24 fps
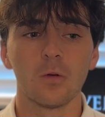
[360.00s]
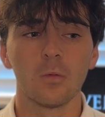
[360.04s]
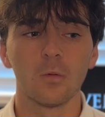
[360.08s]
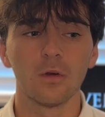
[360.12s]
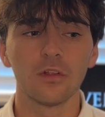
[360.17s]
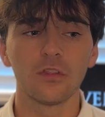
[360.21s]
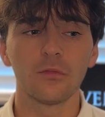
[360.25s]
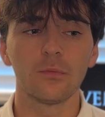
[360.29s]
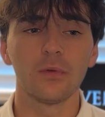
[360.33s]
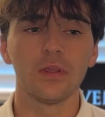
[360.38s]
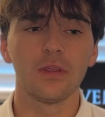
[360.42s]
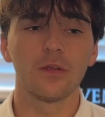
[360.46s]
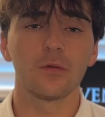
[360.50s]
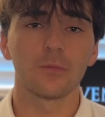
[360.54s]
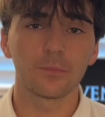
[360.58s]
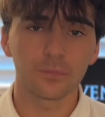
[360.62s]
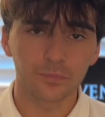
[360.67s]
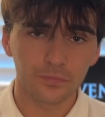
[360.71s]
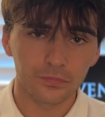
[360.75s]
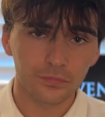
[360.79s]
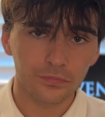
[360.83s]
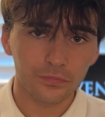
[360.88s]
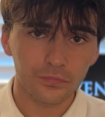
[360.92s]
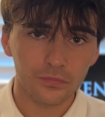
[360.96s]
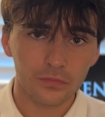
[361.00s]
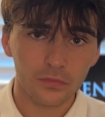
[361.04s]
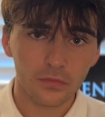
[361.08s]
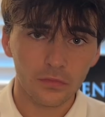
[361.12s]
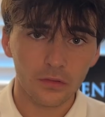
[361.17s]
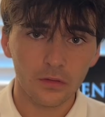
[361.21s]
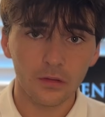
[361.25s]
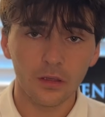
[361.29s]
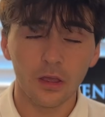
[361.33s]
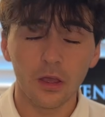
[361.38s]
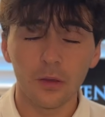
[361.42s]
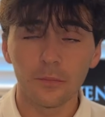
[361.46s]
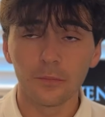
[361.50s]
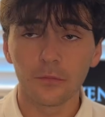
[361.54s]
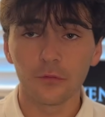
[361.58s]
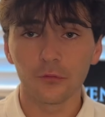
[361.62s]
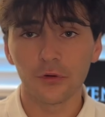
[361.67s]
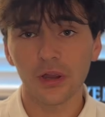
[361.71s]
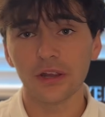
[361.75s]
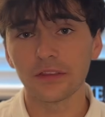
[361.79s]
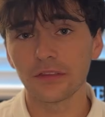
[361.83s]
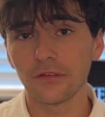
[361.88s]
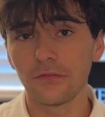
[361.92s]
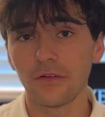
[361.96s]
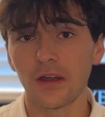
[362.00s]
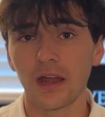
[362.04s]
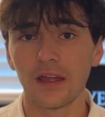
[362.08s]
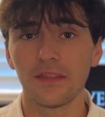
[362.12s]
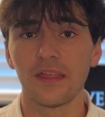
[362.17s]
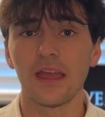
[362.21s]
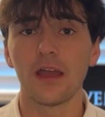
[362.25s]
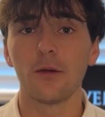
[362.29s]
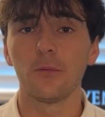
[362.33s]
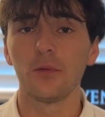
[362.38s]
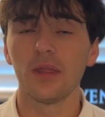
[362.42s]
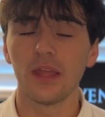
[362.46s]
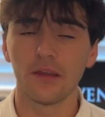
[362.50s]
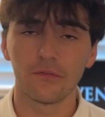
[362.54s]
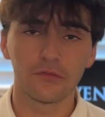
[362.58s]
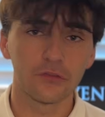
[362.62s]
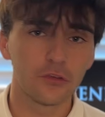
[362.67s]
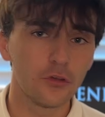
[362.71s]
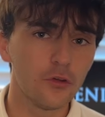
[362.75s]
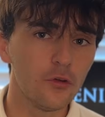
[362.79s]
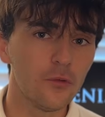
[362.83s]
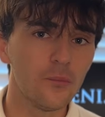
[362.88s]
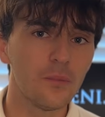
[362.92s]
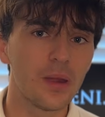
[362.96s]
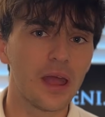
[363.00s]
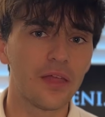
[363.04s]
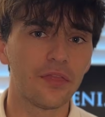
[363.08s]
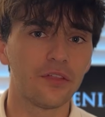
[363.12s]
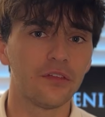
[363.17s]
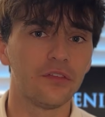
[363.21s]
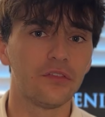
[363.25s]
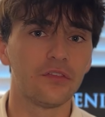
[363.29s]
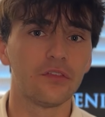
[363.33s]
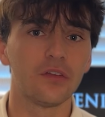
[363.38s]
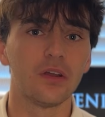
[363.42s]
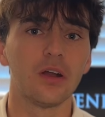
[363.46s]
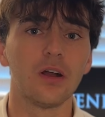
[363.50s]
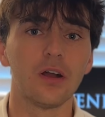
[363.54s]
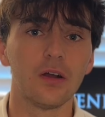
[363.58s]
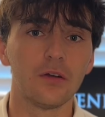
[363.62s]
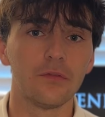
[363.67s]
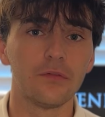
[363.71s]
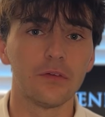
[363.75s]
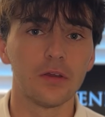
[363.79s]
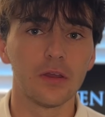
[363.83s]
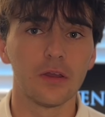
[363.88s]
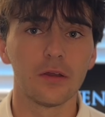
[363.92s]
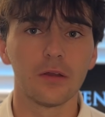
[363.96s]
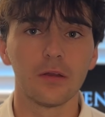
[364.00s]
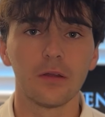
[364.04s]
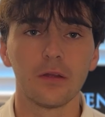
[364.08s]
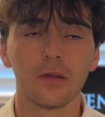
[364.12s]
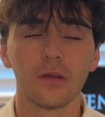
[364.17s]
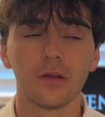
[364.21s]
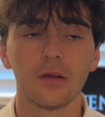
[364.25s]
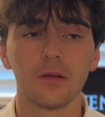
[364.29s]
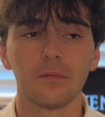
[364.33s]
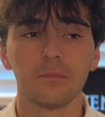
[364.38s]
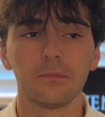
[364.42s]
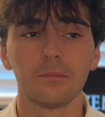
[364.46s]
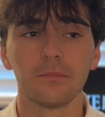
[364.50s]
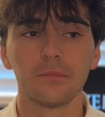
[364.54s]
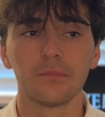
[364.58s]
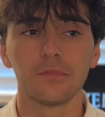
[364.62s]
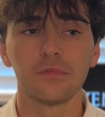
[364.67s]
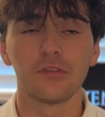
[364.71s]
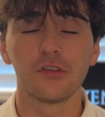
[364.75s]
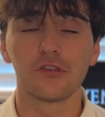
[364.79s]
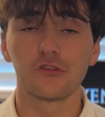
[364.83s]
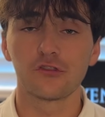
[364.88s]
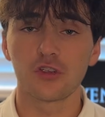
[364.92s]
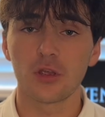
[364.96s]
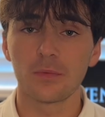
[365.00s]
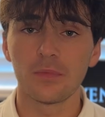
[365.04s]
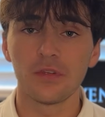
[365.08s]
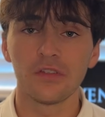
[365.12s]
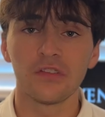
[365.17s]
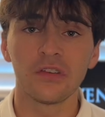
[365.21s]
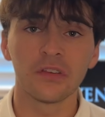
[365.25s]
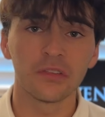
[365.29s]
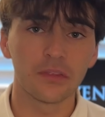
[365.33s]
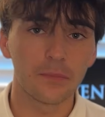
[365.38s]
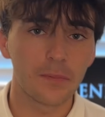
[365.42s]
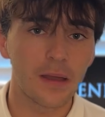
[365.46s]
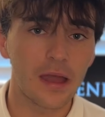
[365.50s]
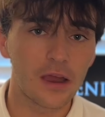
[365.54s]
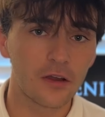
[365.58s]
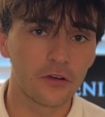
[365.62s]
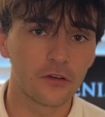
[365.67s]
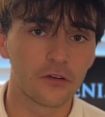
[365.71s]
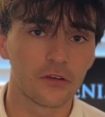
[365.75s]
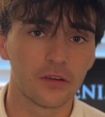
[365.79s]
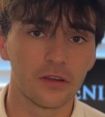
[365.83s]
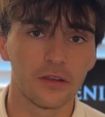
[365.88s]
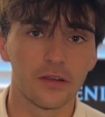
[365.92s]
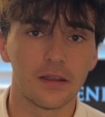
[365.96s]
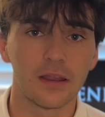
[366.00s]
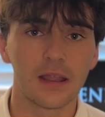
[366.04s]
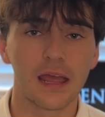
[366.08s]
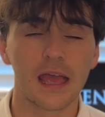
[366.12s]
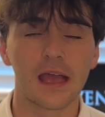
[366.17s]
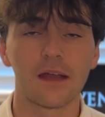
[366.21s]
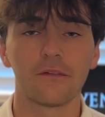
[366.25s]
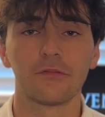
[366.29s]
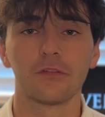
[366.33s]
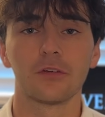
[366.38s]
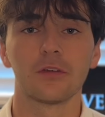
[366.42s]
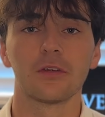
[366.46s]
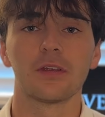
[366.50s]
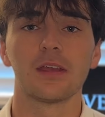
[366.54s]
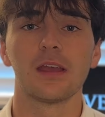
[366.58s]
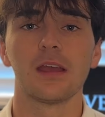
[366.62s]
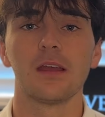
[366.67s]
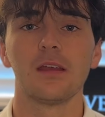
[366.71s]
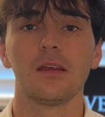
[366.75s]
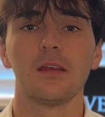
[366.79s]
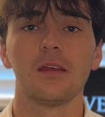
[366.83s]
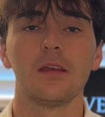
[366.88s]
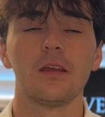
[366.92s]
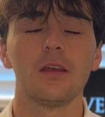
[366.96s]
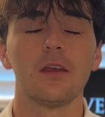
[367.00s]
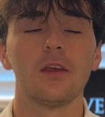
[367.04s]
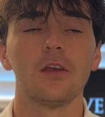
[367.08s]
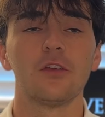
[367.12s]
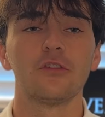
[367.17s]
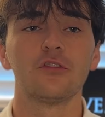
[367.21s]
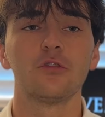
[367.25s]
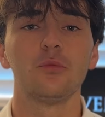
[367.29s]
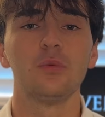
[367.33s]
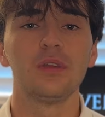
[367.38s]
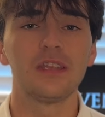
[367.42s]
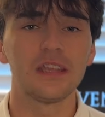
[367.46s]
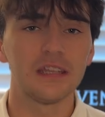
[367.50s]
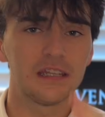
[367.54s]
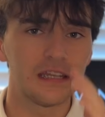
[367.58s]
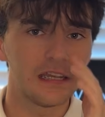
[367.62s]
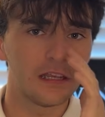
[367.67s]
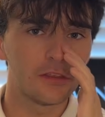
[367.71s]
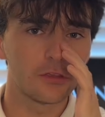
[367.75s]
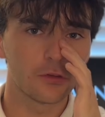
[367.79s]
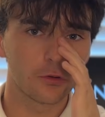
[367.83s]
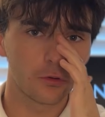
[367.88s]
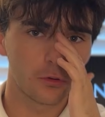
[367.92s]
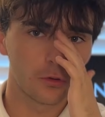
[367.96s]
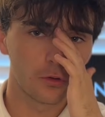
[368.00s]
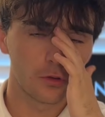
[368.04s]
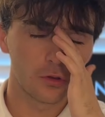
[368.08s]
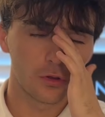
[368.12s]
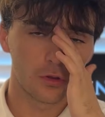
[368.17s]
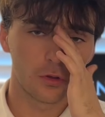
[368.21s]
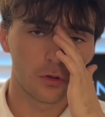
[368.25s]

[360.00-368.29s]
once we rectify that, we have two methods of distributing the power grid after, okay? So we can either